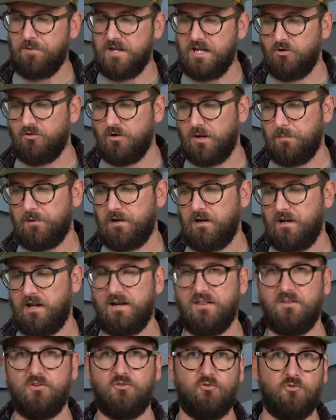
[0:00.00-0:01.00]
being grip on a
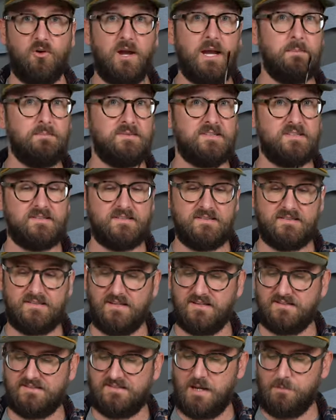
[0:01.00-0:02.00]
lot of these frames. This is an
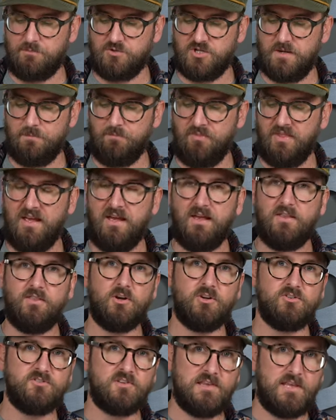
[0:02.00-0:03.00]
exception.
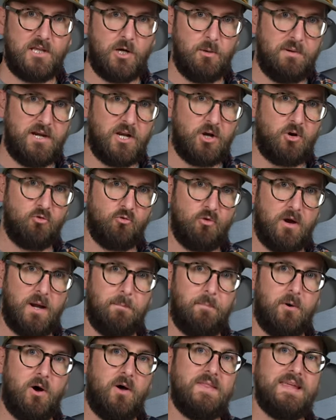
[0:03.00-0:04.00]
There's a little bit of
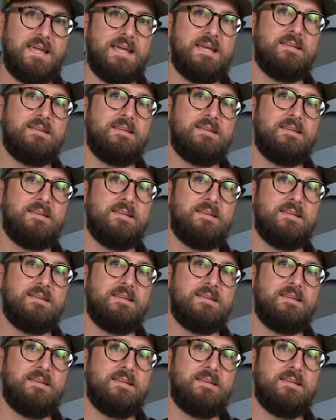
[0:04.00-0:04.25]
grip on the